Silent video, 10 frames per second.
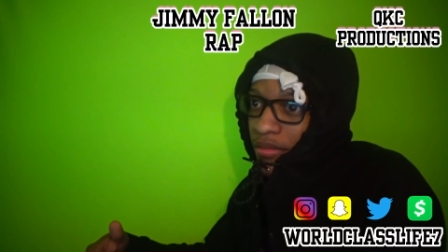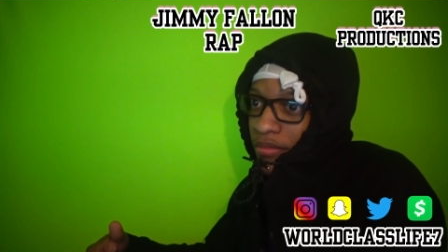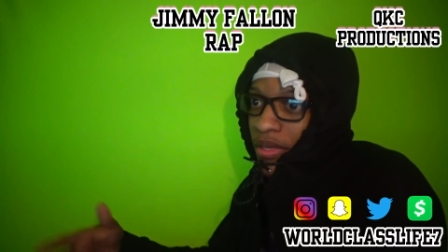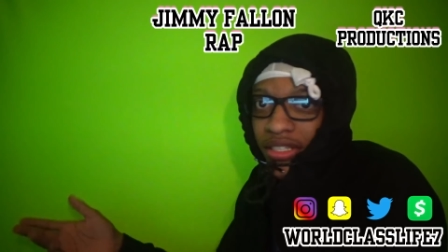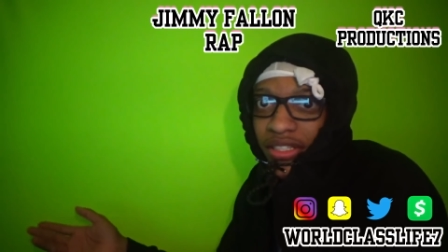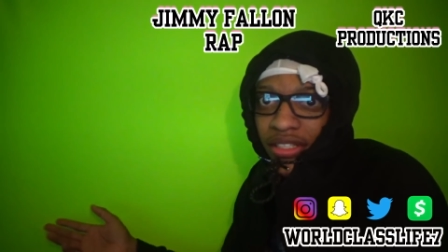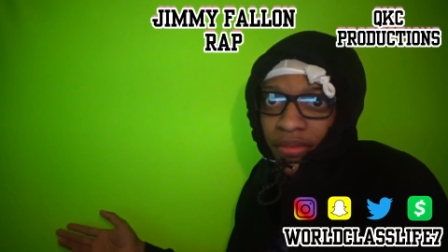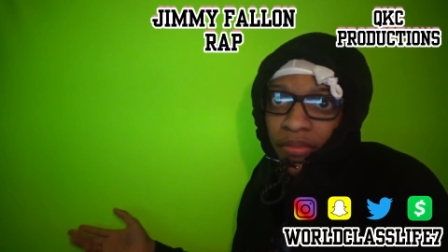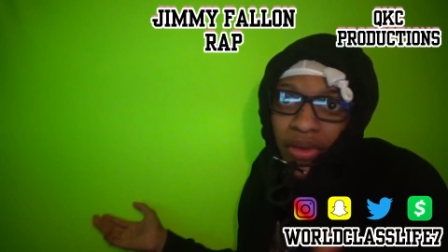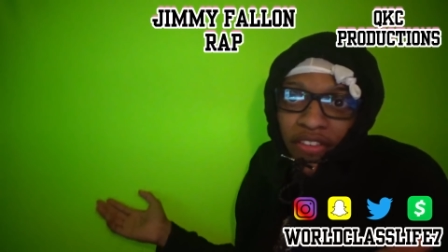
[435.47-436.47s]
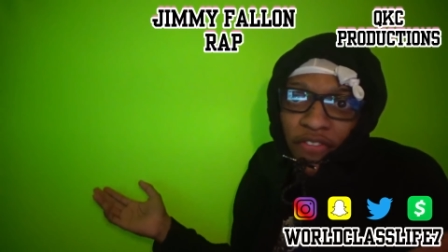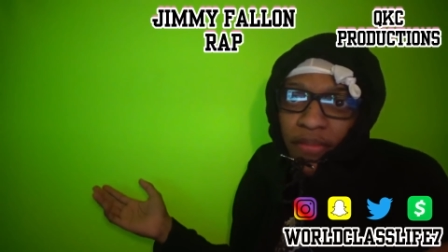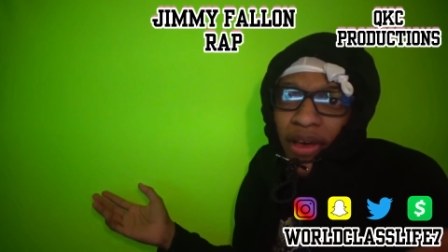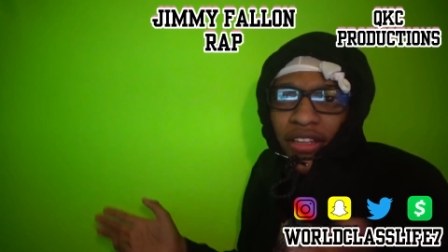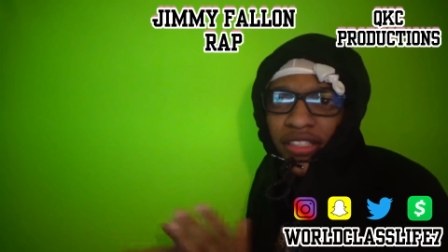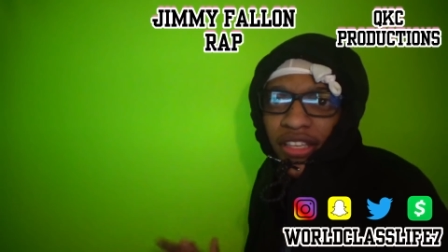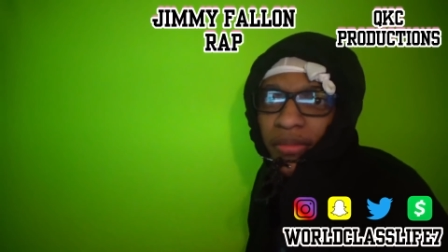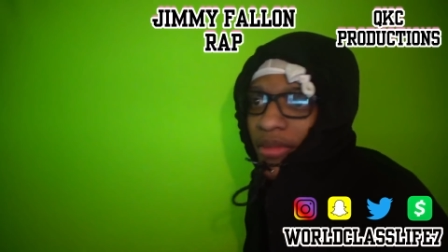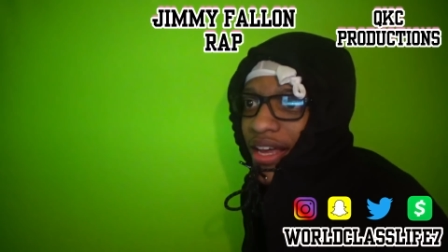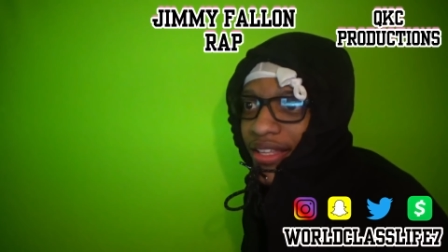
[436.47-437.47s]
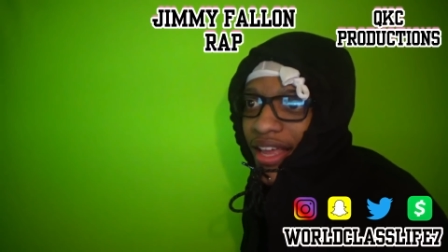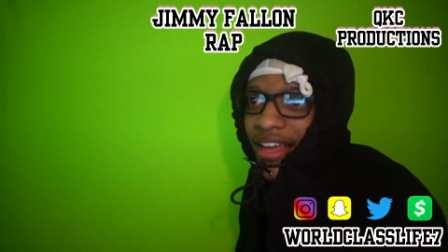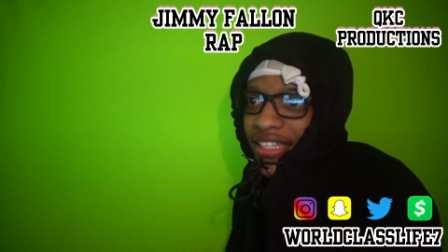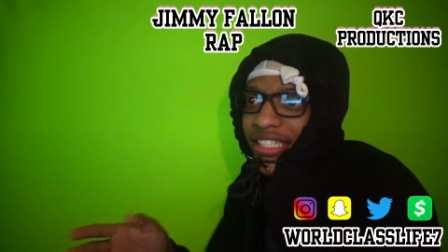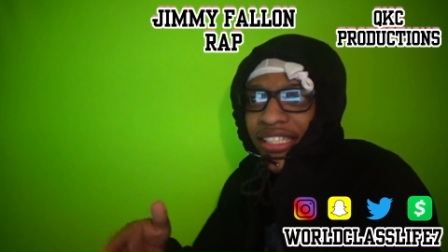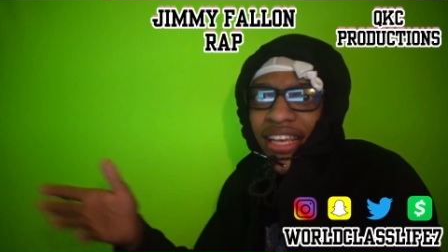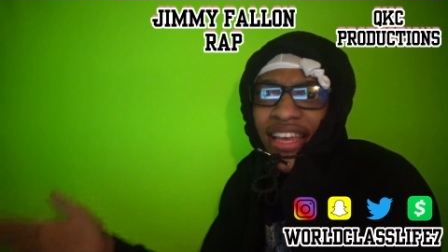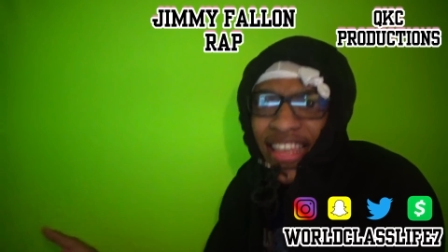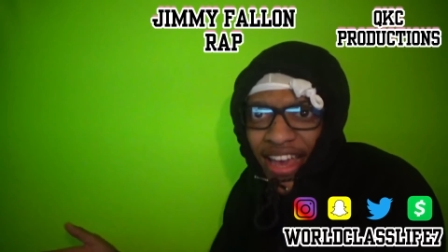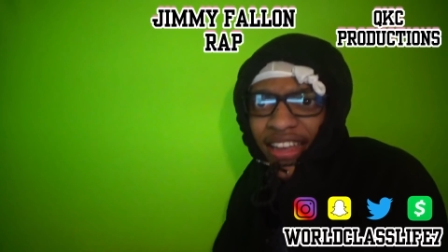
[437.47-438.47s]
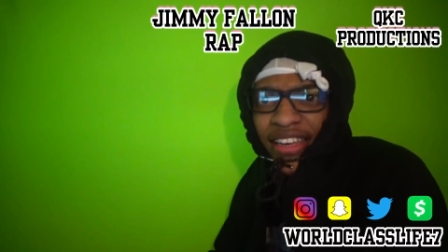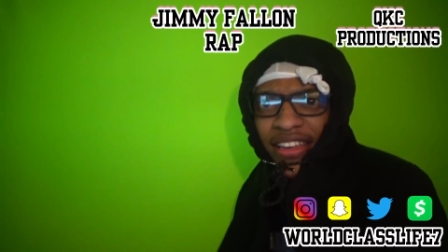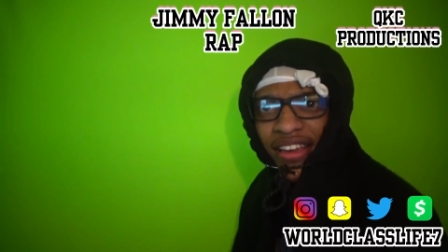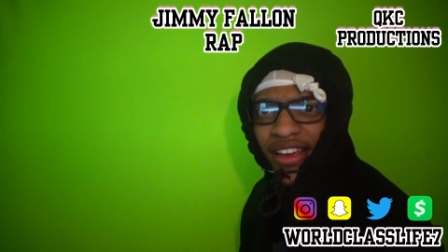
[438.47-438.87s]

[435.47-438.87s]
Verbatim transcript: bitch or something, big female or something like that. And then she said, Yeti.